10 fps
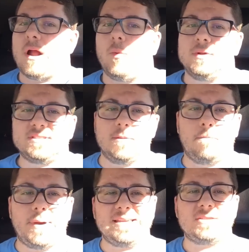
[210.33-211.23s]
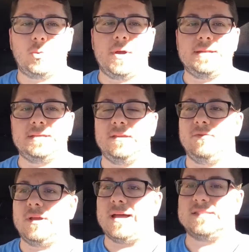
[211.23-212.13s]
out what's the best way to give
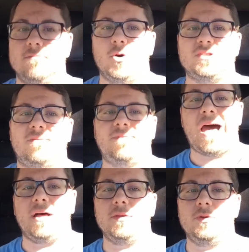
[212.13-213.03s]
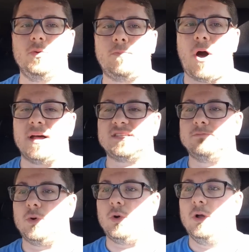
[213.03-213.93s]
you guys the most value
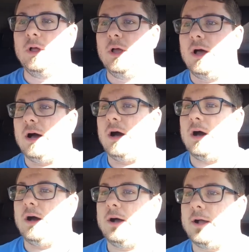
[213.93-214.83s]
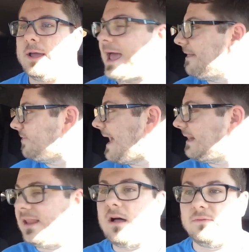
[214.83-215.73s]
possible at
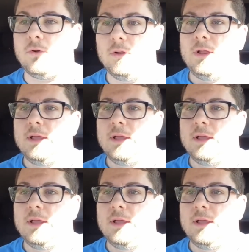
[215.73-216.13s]
that level.